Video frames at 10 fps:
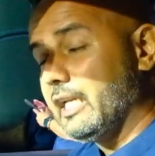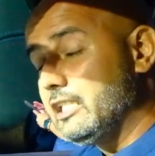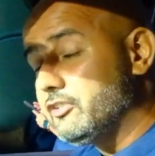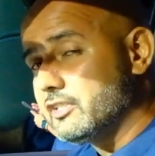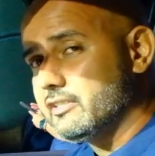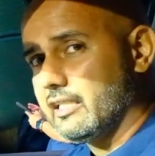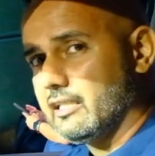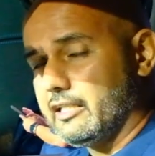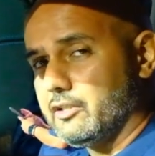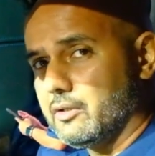
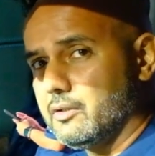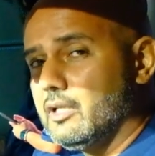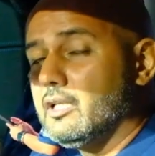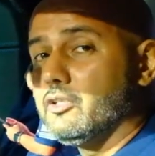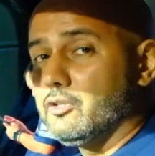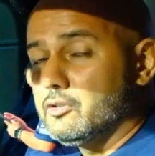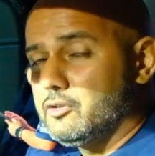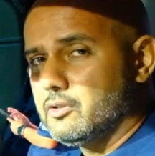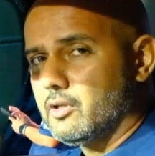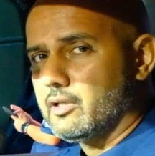Interestingly though, you
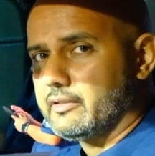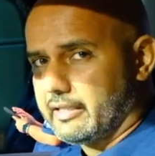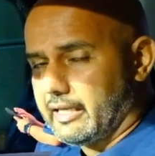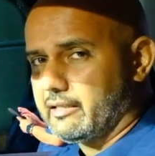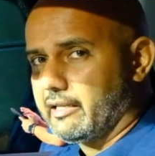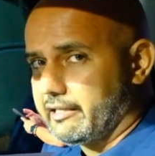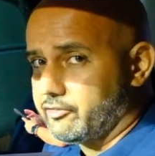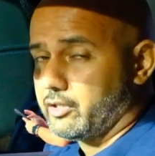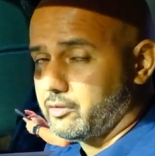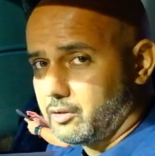do not get
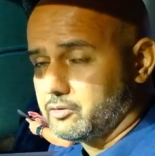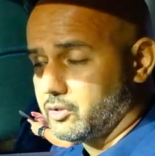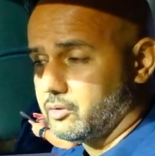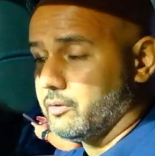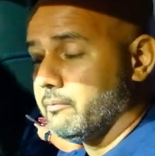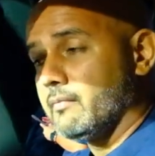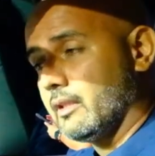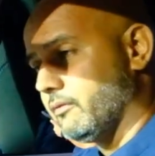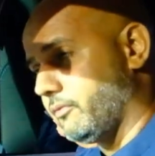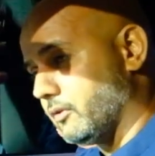Android Auto.
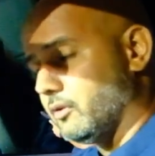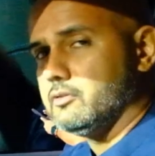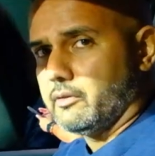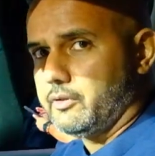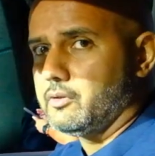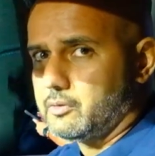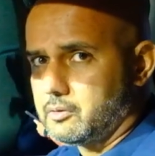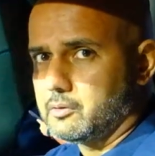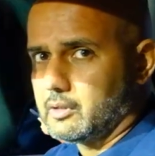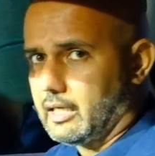For those of you
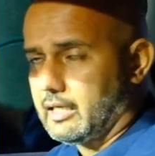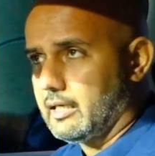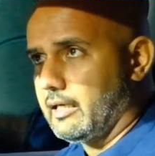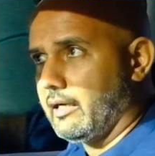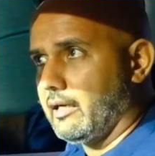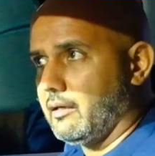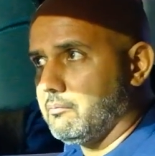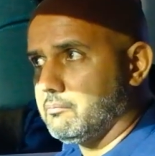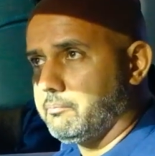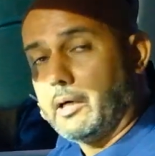who are
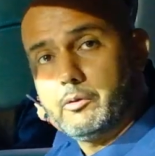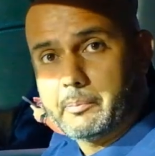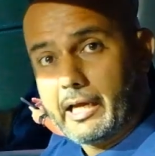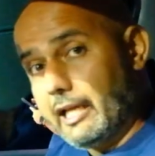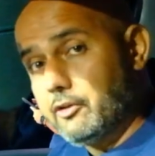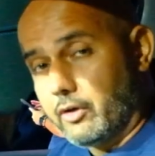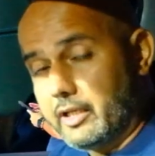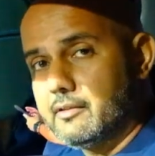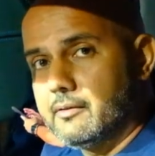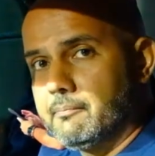powered by
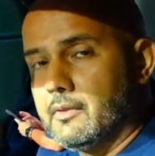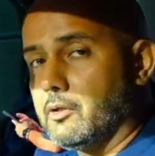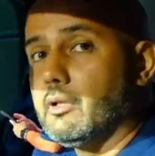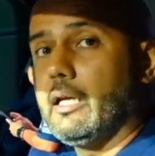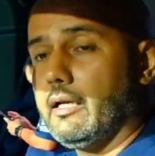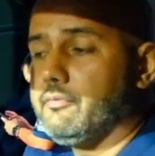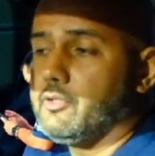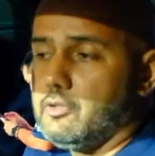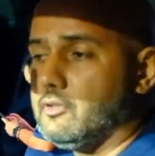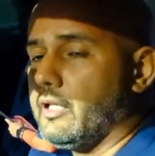Android, you'll have
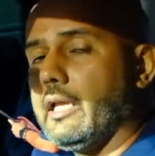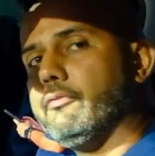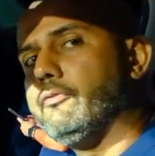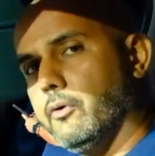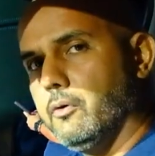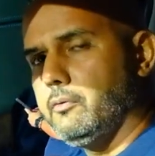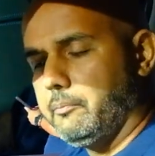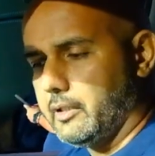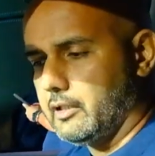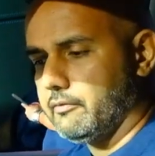to use a
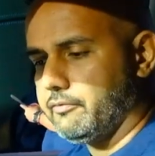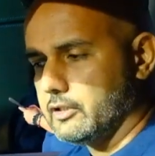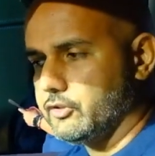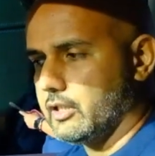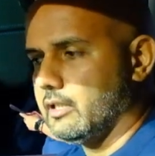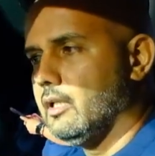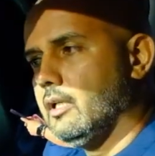phone mirror function